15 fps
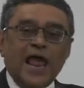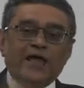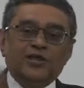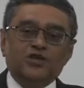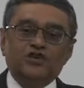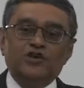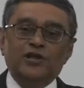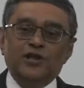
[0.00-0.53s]

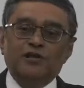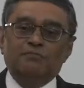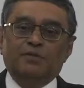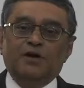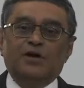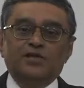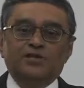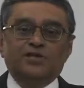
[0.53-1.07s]
actually
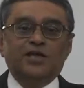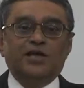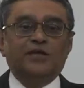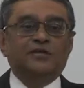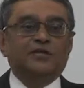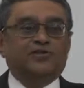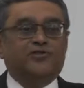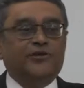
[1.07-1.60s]
emerged
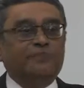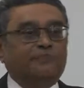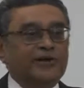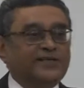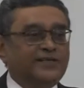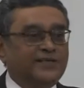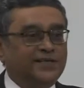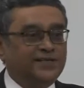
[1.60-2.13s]
in the three
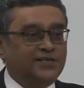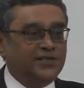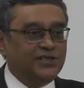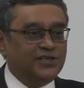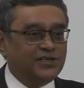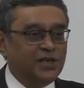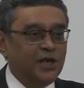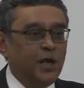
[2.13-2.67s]

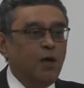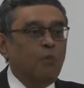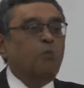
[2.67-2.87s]
presidencies,